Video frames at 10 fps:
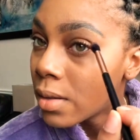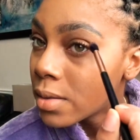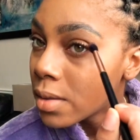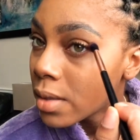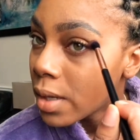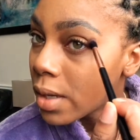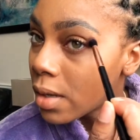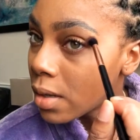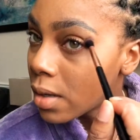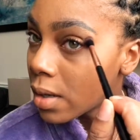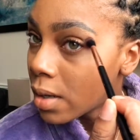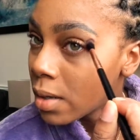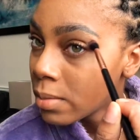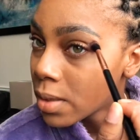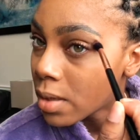So yeah, I
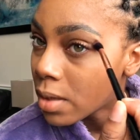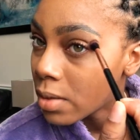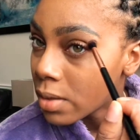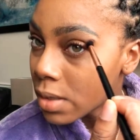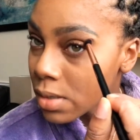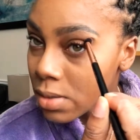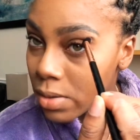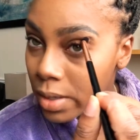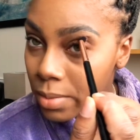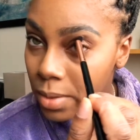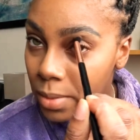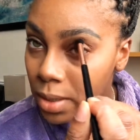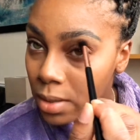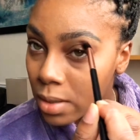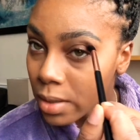keep starting with the story about my
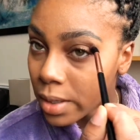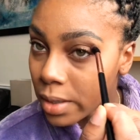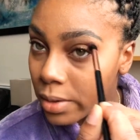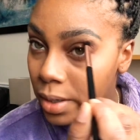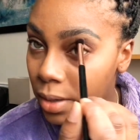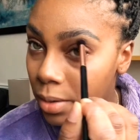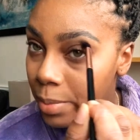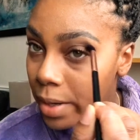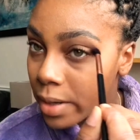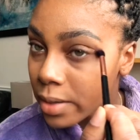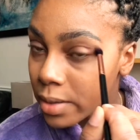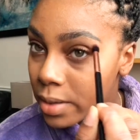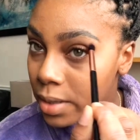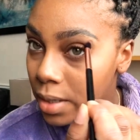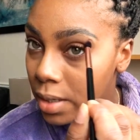daughter getting her ear
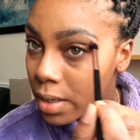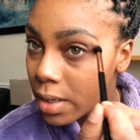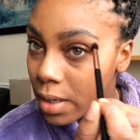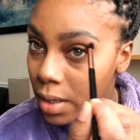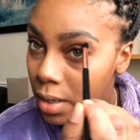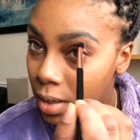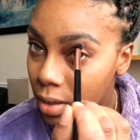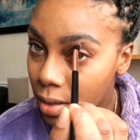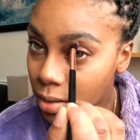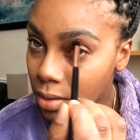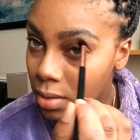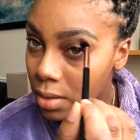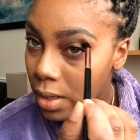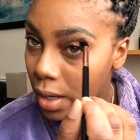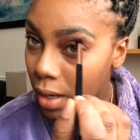pierced
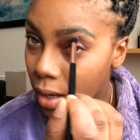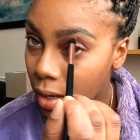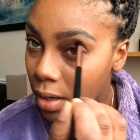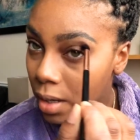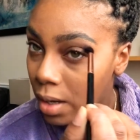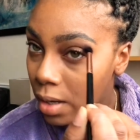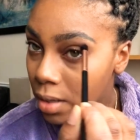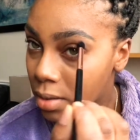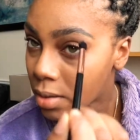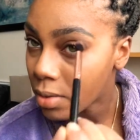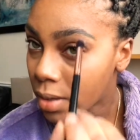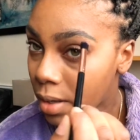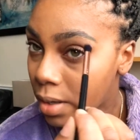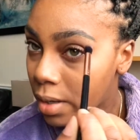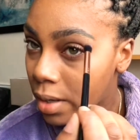yesterday. So
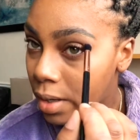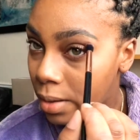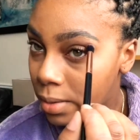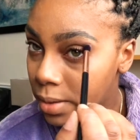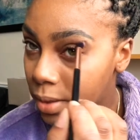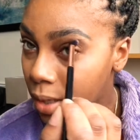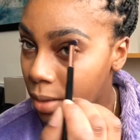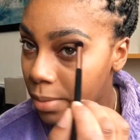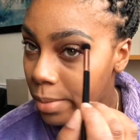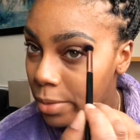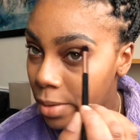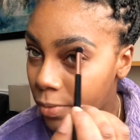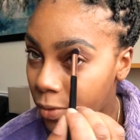yeah, like I was saying, my mom